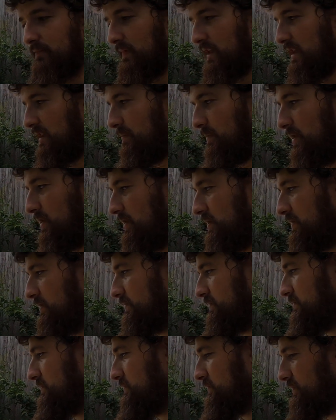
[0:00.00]
in the
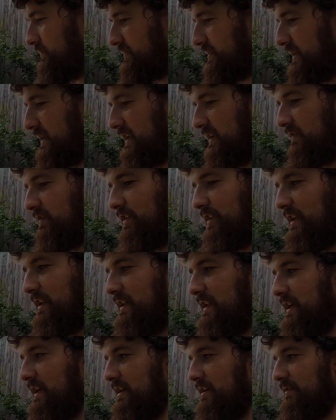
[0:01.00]
barn, we'll sand
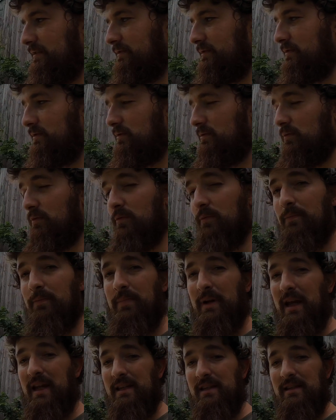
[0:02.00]
everything down, we'll
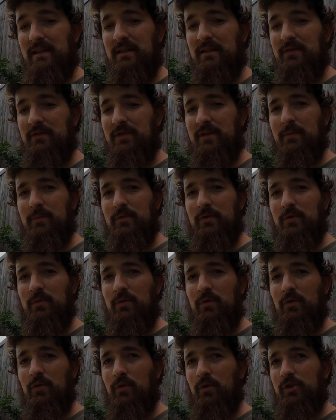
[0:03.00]
paint it of some
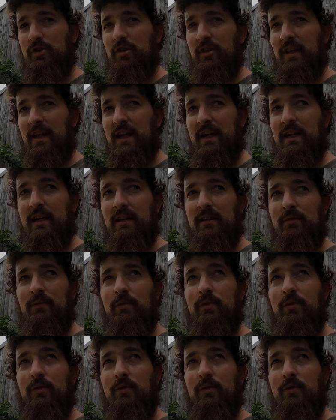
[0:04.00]
sort or shellac it.